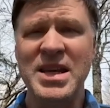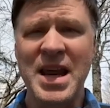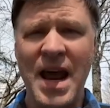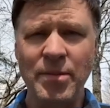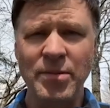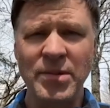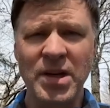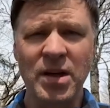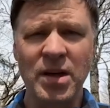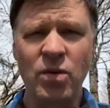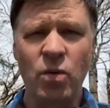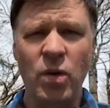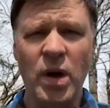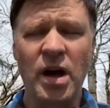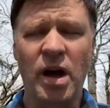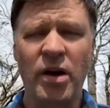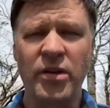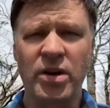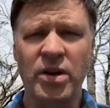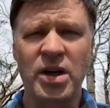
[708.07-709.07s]
condemned it
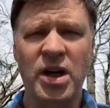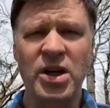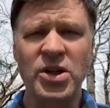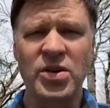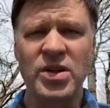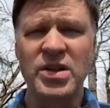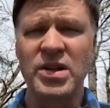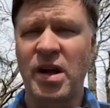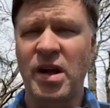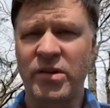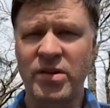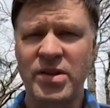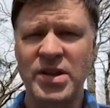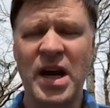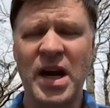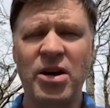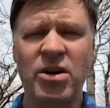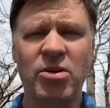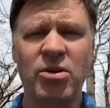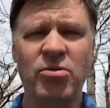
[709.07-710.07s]
when other countries and
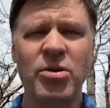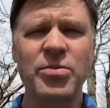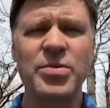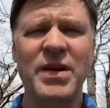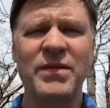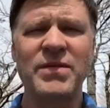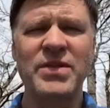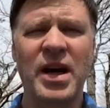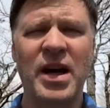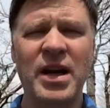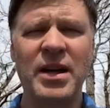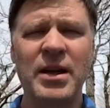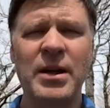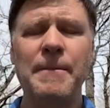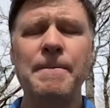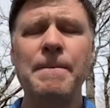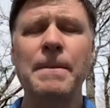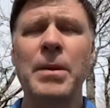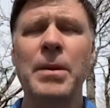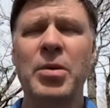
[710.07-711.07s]
other terror groups have done
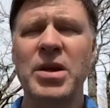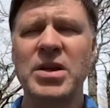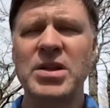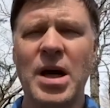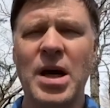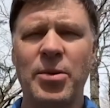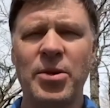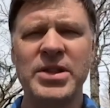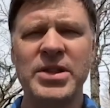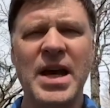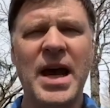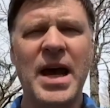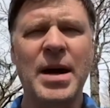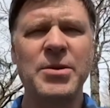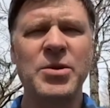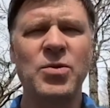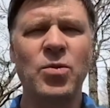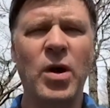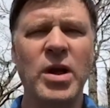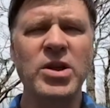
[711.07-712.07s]
it. But a double
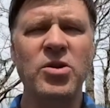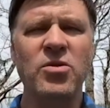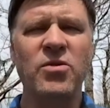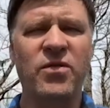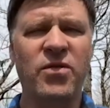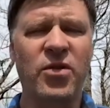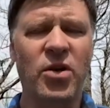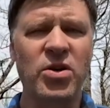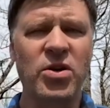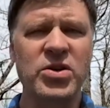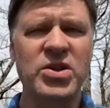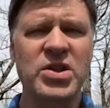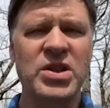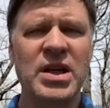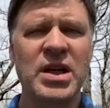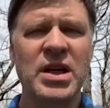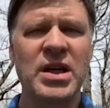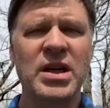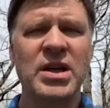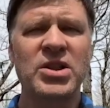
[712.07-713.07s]
tap is when you
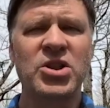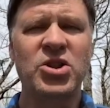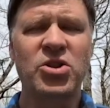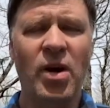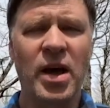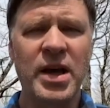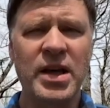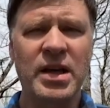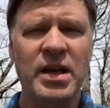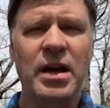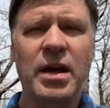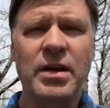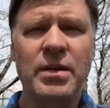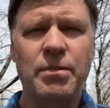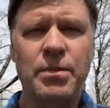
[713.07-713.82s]
first strike